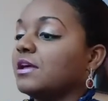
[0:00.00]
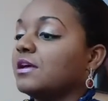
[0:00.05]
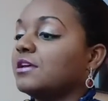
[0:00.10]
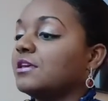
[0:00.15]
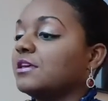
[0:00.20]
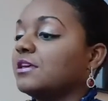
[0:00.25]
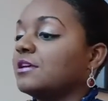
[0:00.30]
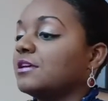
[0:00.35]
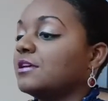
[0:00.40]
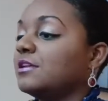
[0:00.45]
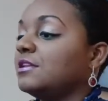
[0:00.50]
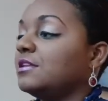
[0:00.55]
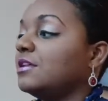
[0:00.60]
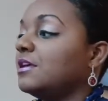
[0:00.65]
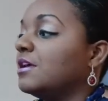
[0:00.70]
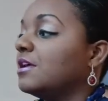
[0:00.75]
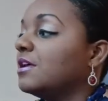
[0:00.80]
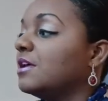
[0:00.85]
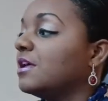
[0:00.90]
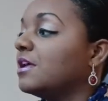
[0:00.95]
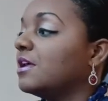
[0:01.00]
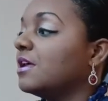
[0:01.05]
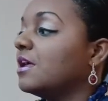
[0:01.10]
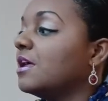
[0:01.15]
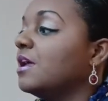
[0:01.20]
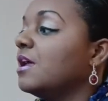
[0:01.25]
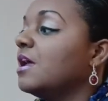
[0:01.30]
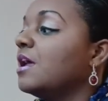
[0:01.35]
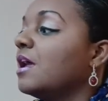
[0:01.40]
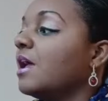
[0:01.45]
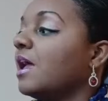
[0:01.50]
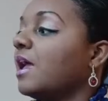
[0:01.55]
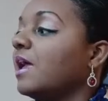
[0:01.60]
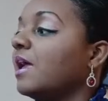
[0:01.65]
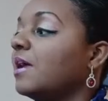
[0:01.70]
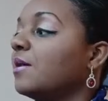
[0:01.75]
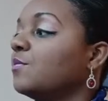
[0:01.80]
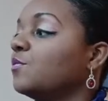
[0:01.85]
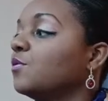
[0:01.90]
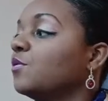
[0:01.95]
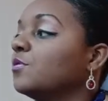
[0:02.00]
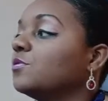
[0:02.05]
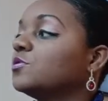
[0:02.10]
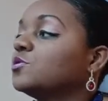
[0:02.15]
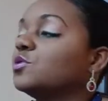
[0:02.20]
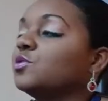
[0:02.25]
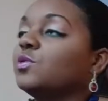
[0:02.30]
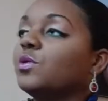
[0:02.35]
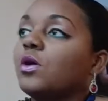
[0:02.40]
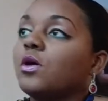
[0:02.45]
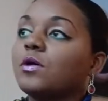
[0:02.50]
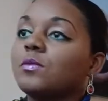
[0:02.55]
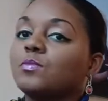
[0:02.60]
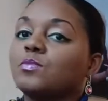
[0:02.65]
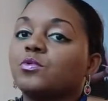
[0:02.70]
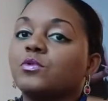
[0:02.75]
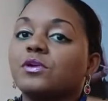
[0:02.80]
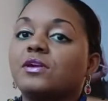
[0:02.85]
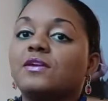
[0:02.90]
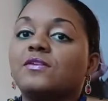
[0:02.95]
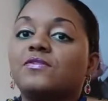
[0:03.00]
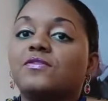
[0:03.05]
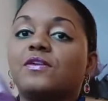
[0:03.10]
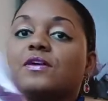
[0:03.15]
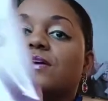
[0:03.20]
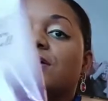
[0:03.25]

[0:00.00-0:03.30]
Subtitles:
again. And we'll do our brief